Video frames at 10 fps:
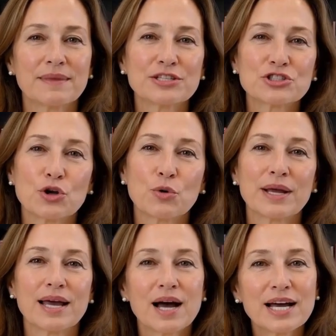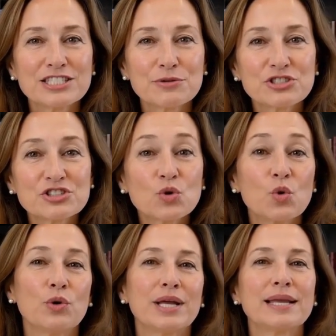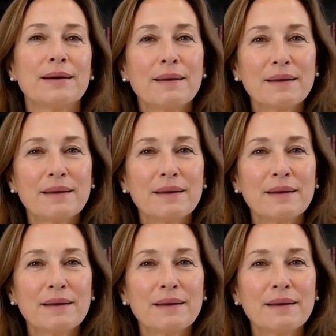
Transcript: Assuming an item's story